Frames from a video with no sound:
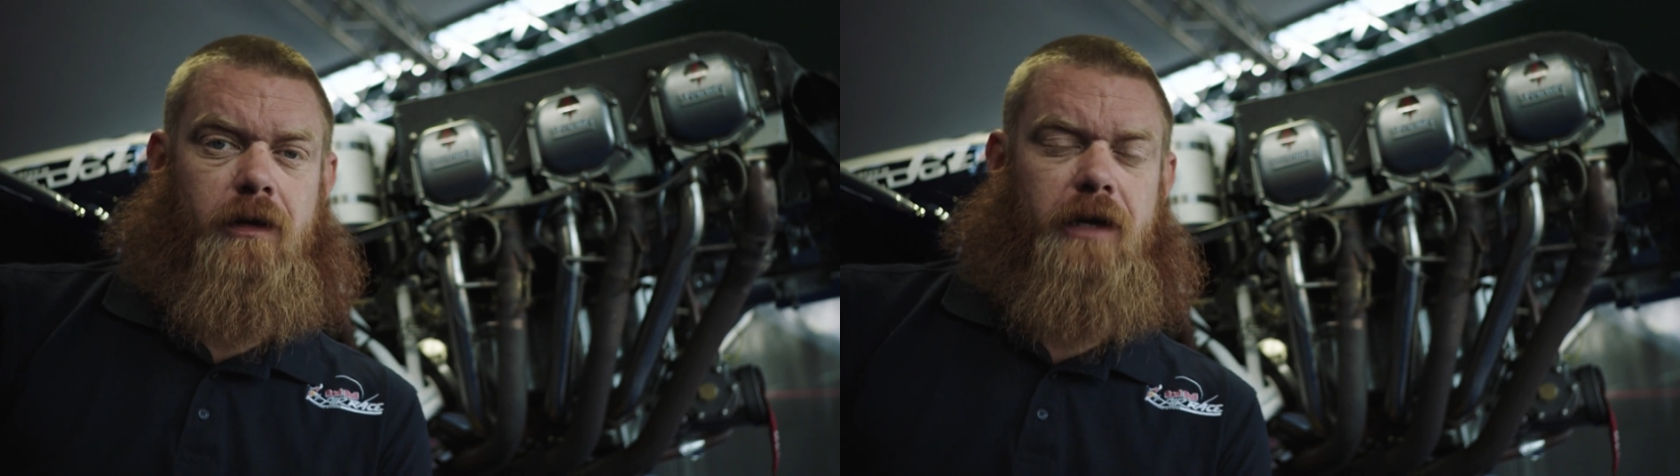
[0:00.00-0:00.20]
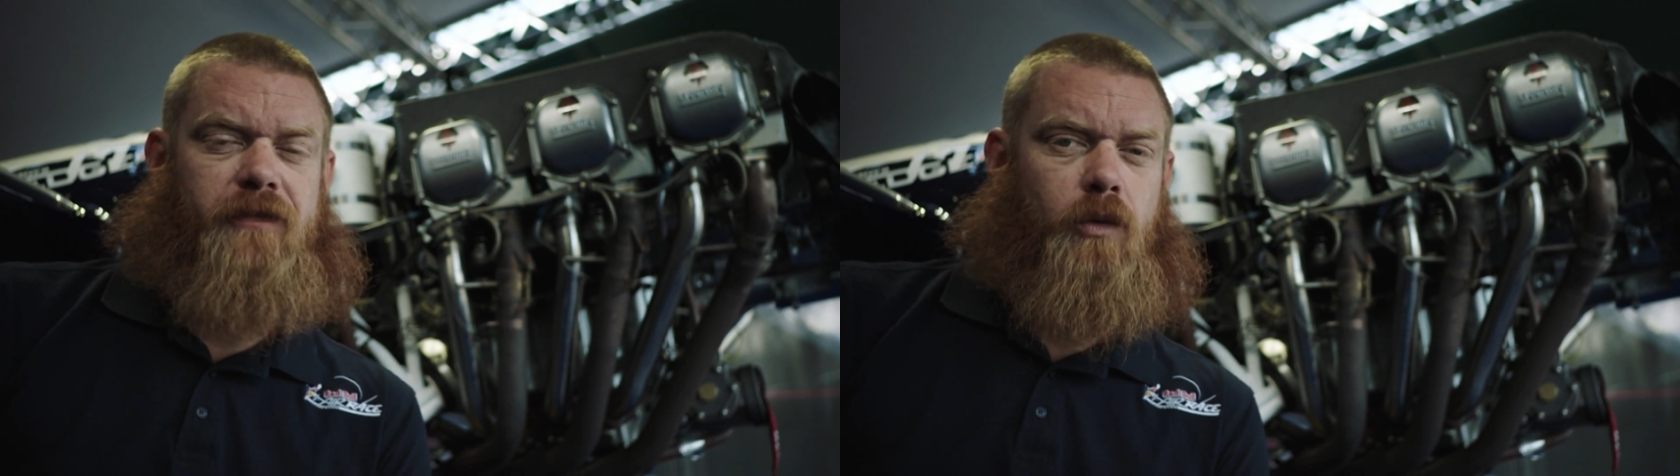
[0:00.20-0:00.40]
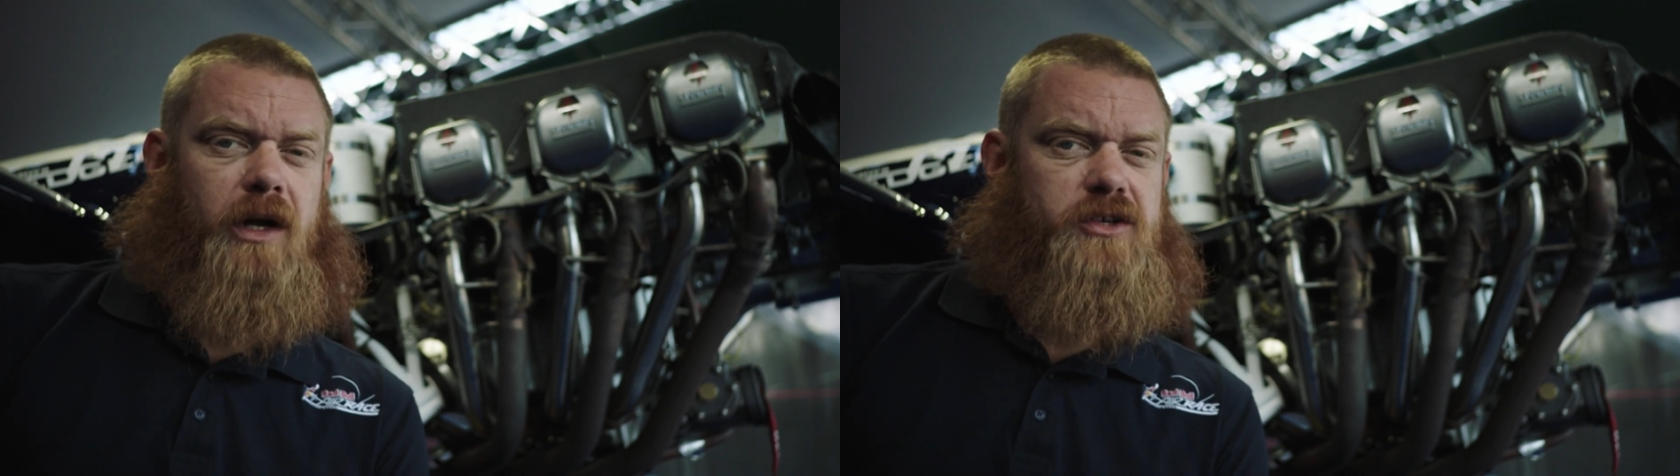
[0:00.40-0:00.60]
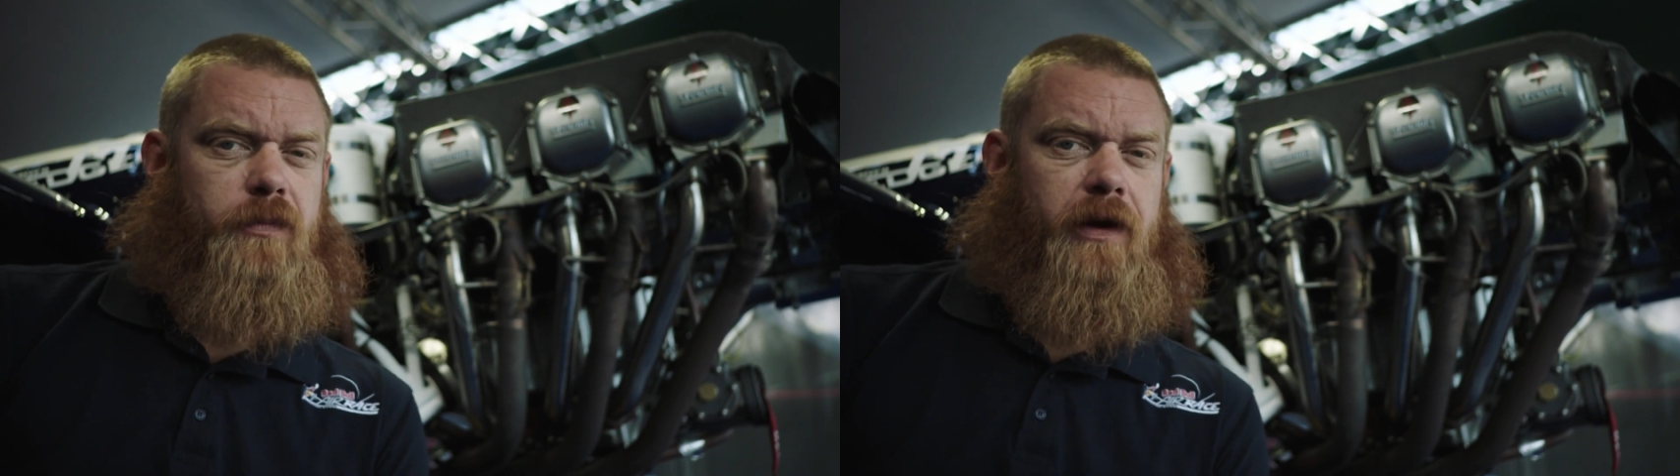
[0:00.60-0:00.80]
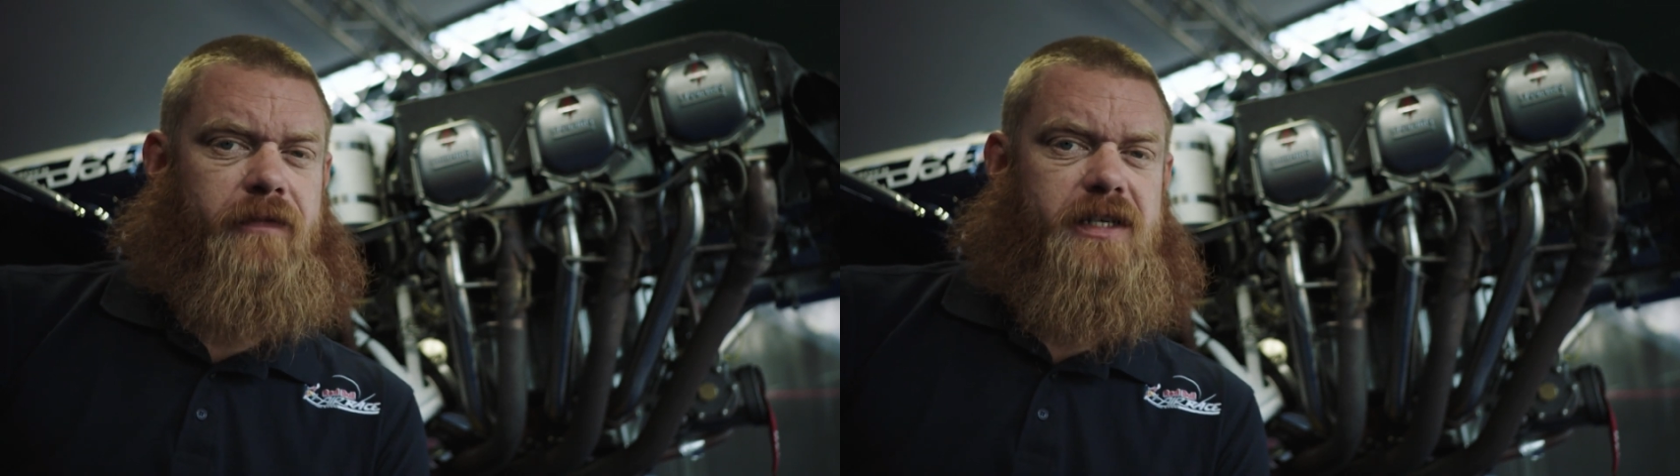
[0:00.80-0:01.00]
If you watch the
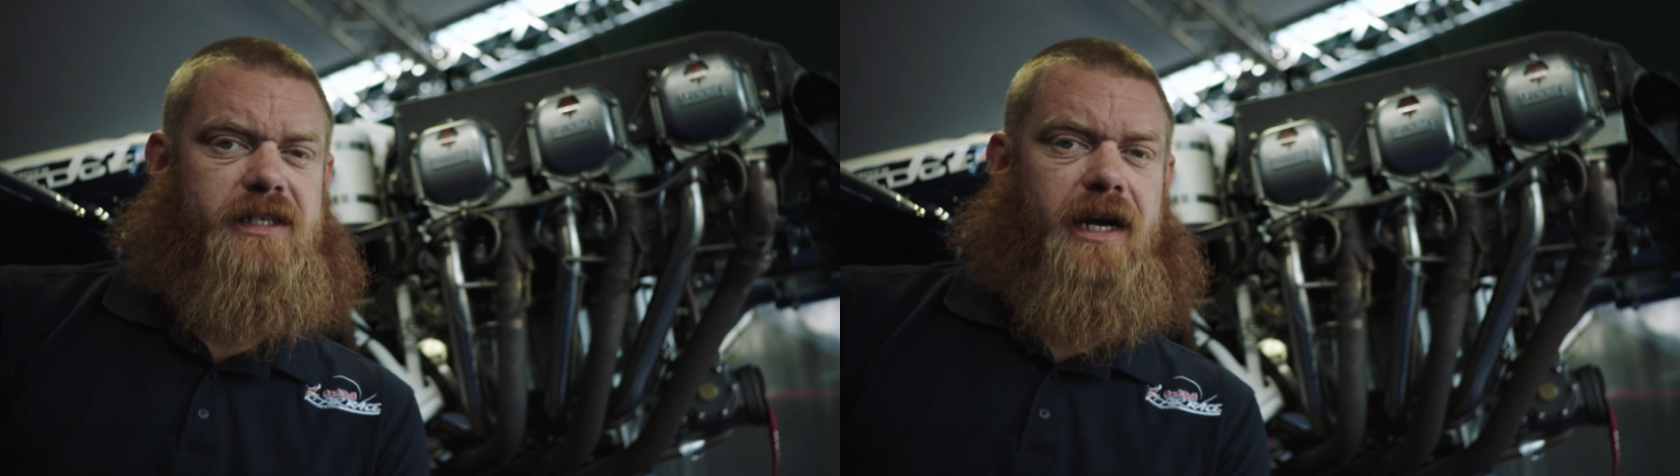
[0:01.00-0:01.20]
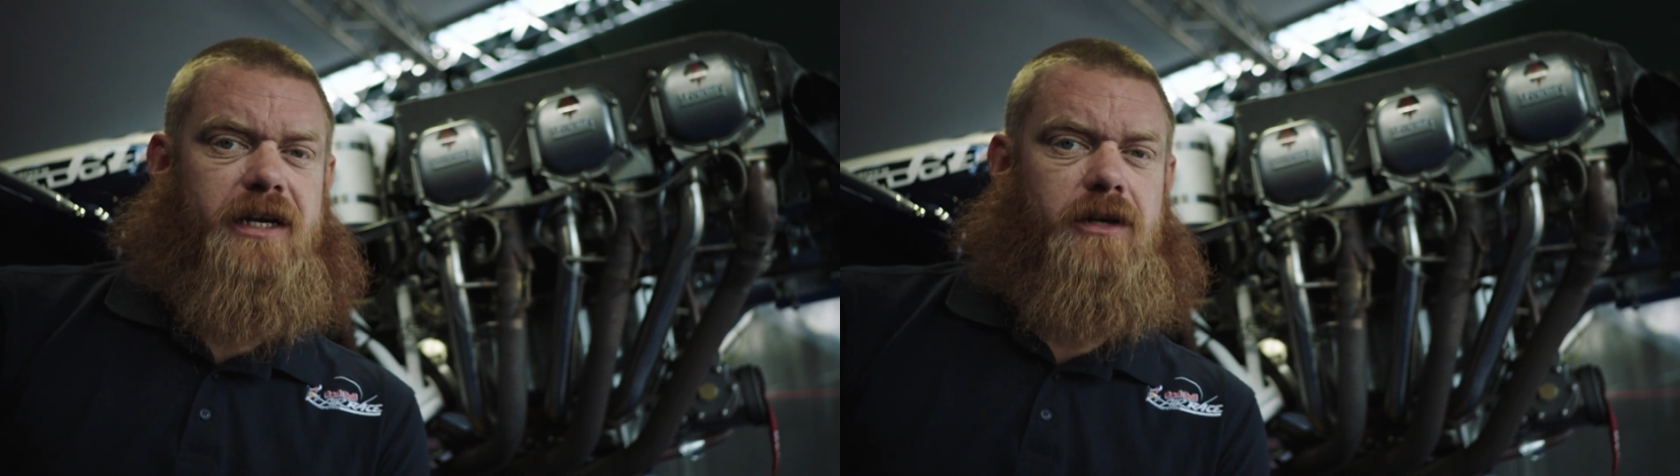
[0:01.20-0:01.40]
previous Tech